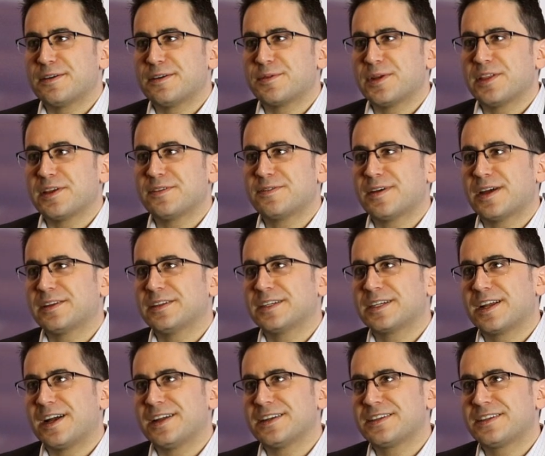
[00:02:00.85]
when they finally
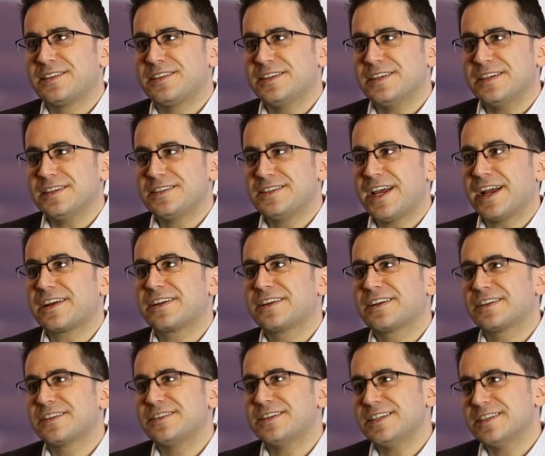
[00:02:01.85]
got the tech
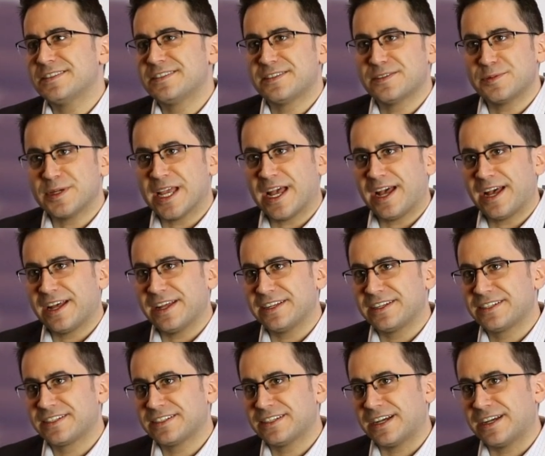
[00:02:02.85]
needs that we
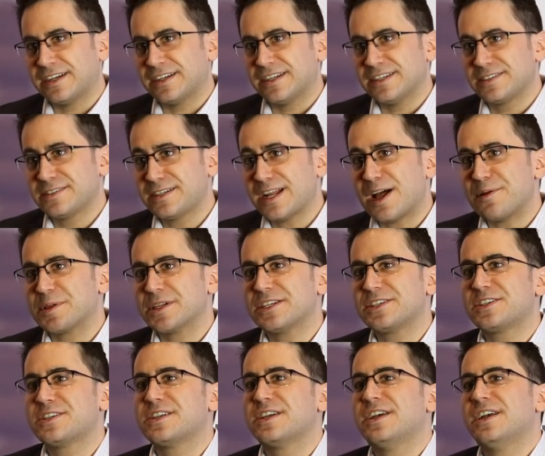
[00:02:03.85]
had
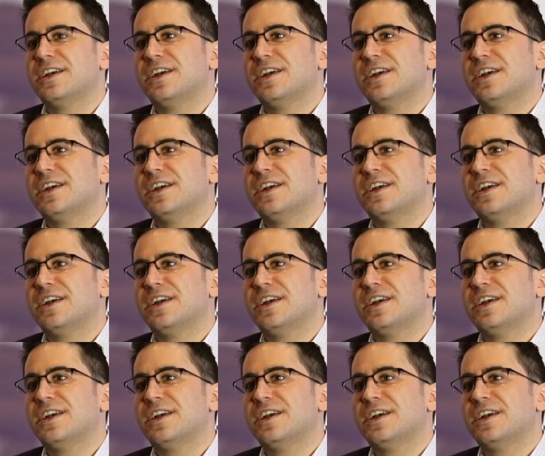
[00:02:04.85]
established,